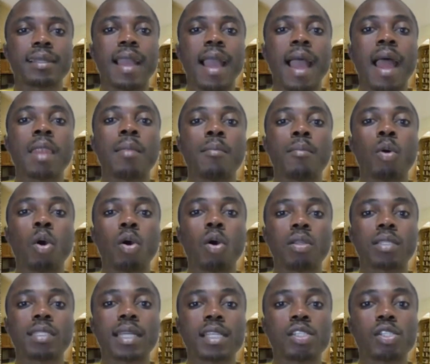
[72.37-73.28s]
and
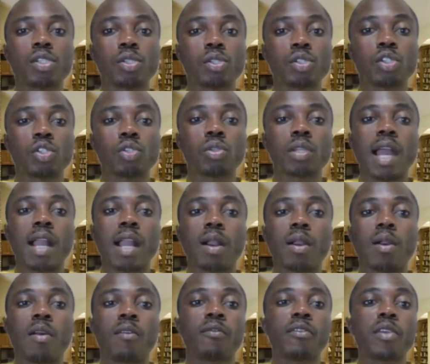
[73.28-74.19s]
butter due to lack
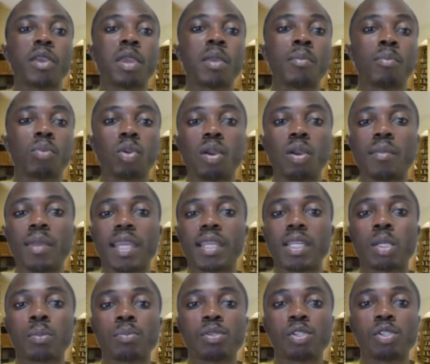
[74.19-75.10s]
of employment
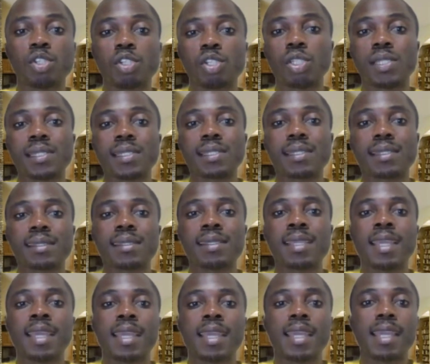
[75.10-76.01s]
opportunities
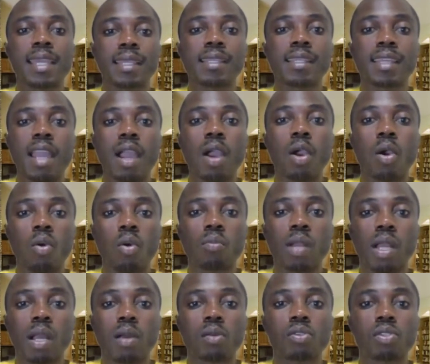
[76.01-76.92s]
in their home
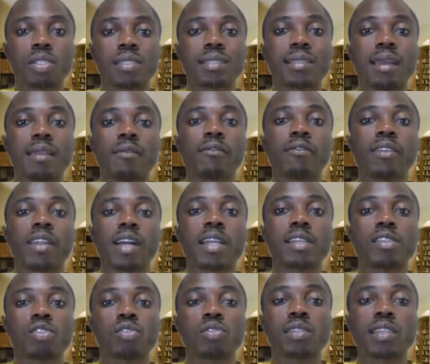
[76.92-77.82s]
countries can
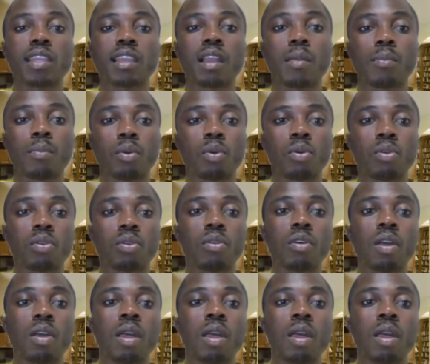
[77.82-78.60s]
fly to Singapore